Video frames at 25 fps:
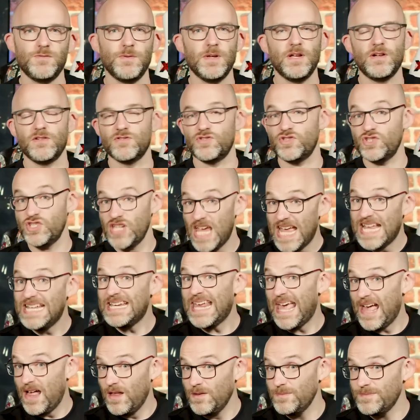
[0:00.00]
We got Shane
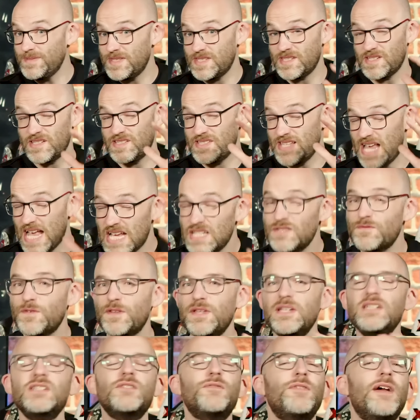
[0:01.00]
Helms
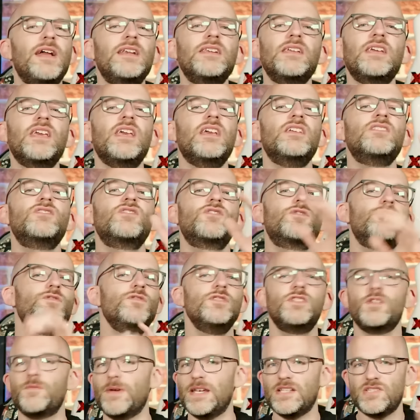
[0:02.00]
successfully defending his
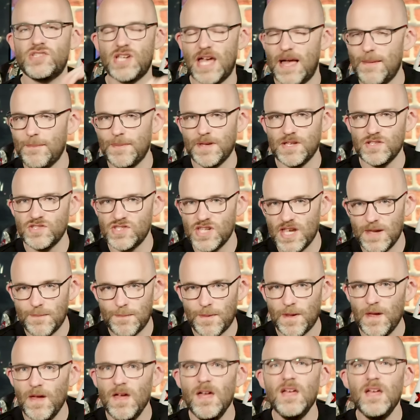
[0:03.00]
Cruiserweight Championship